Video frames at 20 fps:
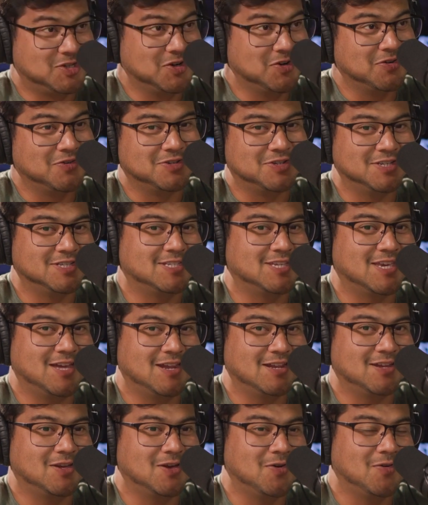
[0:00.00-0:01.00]
true. Just get
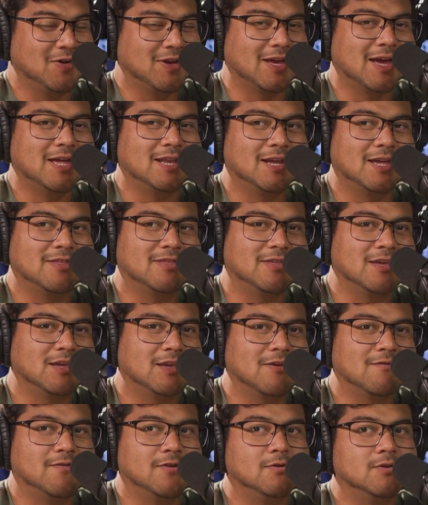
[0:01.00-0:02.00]
it going. And I think
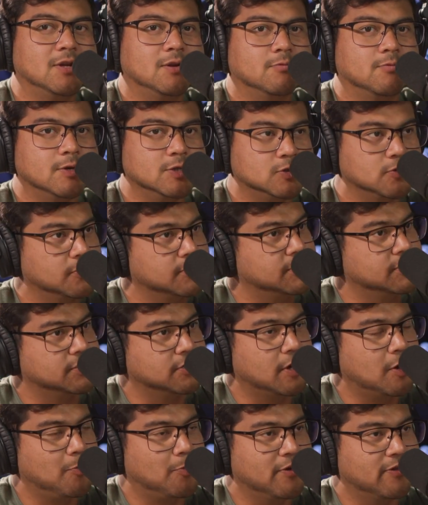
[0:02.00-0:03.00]
if you need resources or
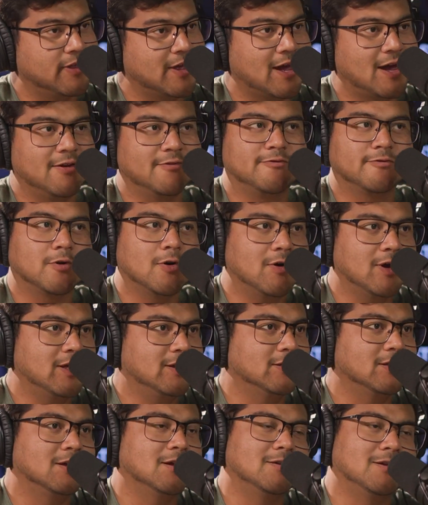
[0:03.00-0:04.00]
help with that, go ahead
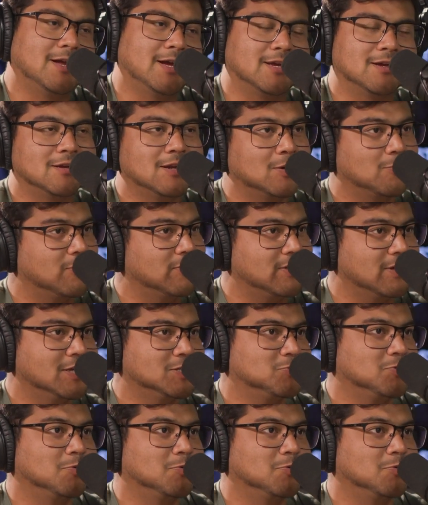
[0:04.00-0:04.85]
and connect with us.